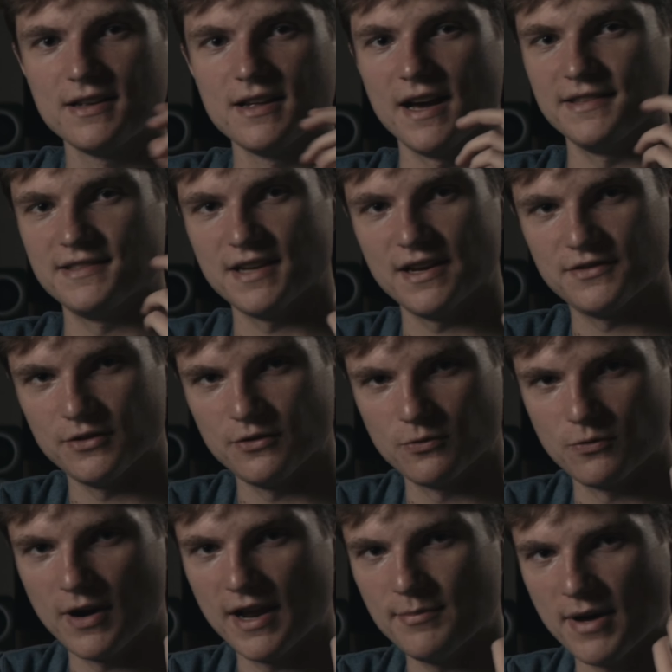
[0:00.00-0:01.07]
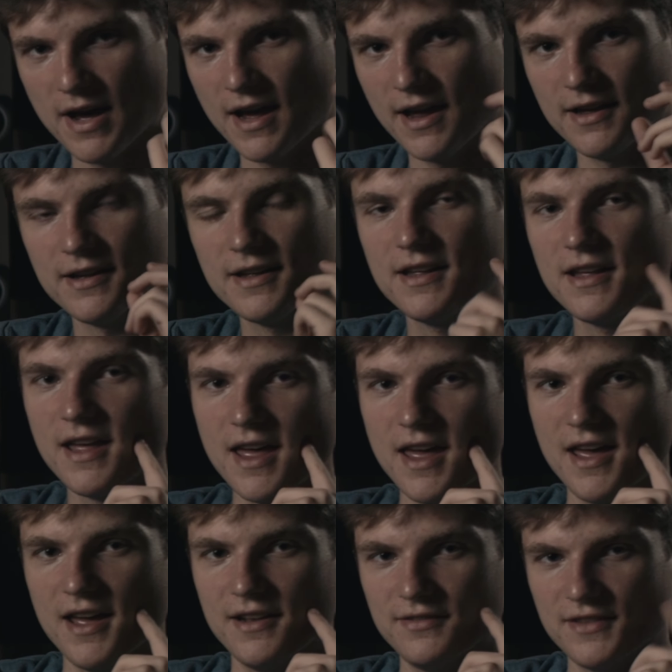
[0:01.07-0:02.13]
I'd say it's a great buy,
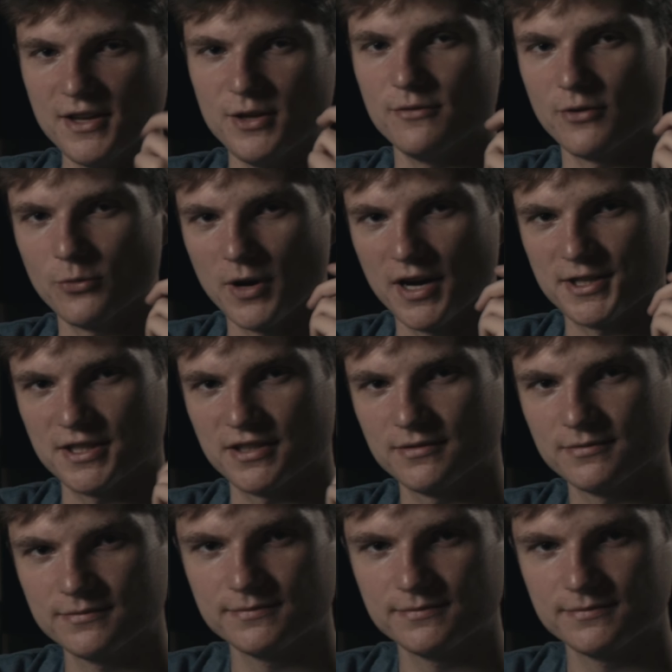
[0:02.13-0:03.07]
and thank you for watching.